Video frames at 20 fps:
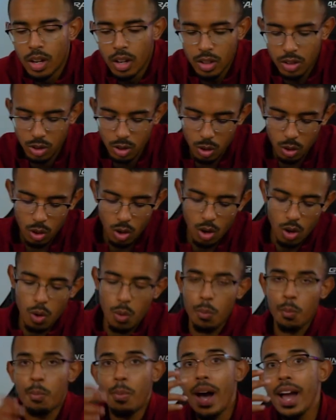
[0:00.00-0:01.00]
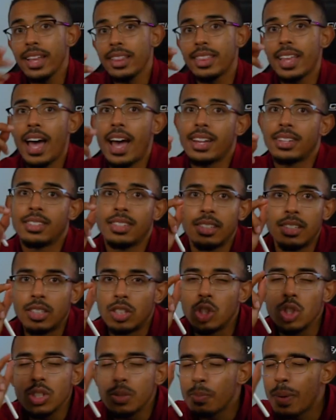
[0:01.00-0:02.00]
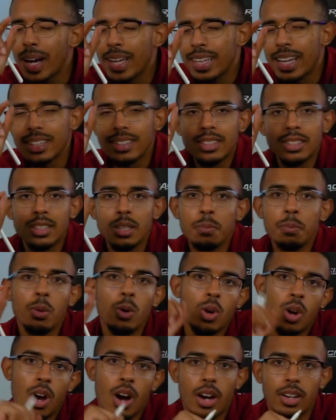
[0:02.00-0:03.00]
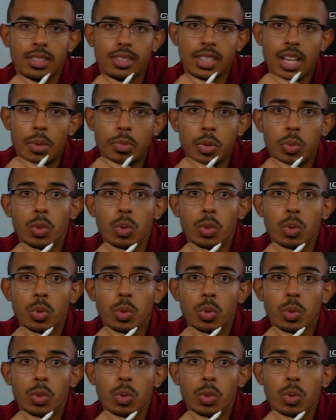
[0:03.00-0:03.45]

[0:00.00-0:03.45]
So by that, just by that simple concept,